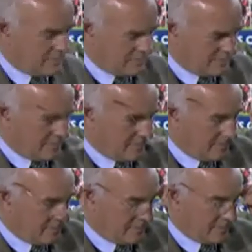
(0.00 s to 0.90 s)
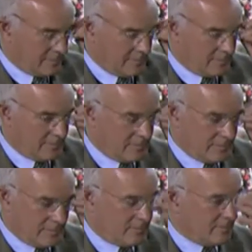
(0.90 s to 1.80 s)

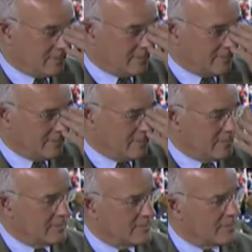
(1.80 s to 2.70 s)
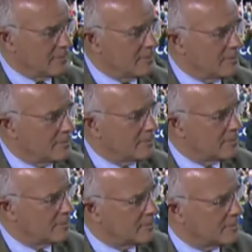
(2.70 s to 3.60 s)

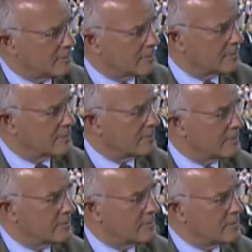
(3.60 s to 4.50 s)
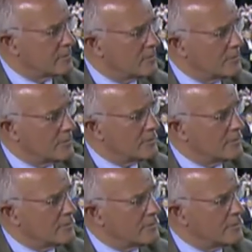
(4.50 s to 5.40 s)

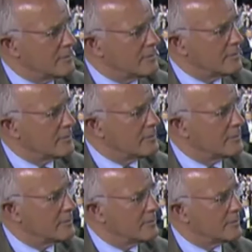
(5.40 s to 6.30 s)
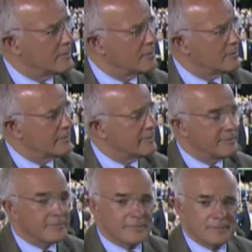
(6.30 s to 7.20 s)

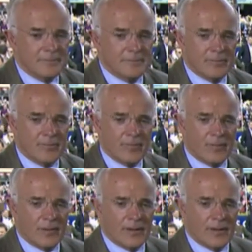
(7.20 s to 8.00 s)
(silent)